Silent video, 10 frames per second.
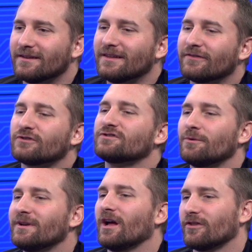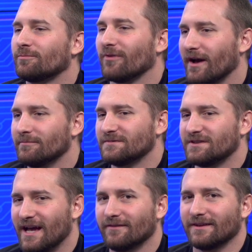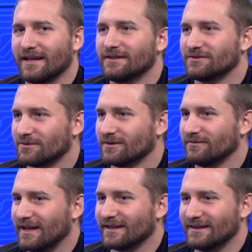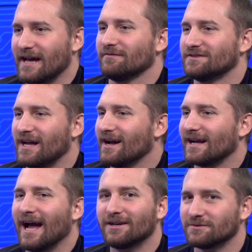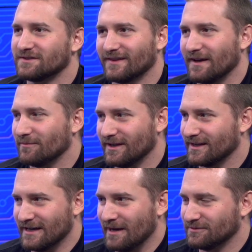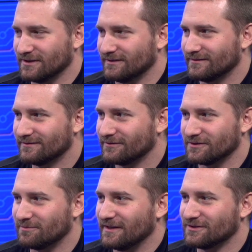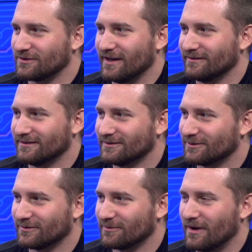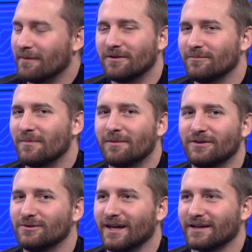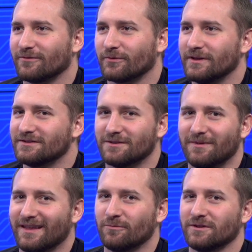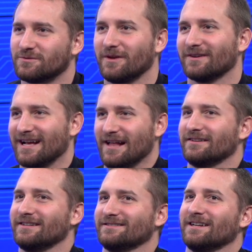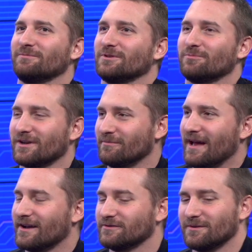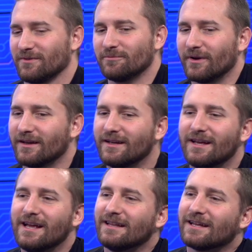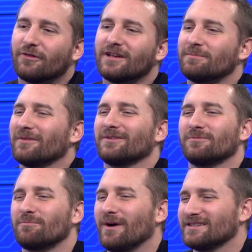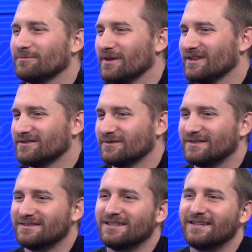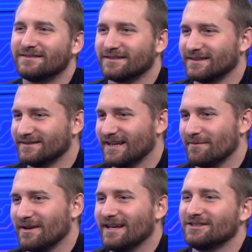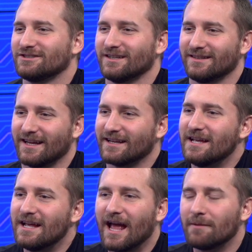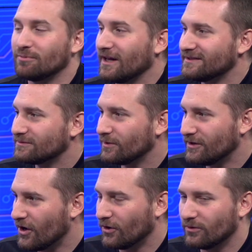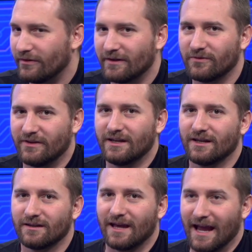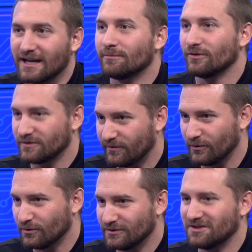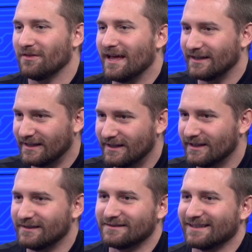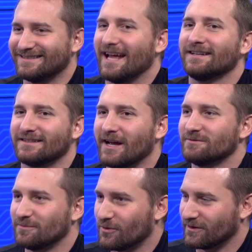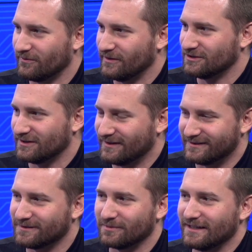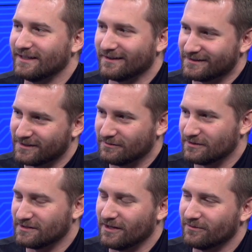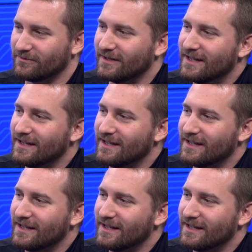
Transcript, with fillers: like there's so many other problems to having any sort of like livestock. I don't see that being an option for space travel or for. I mean, maybe you like freeze them, and then once we have a colony set up, you can bring them back or something. But like, think about the the possibilities of disease and contamination. Like, and plus we know that feeding animals food to then eat is like ten times more inefficient than simply eating the stuff yourself.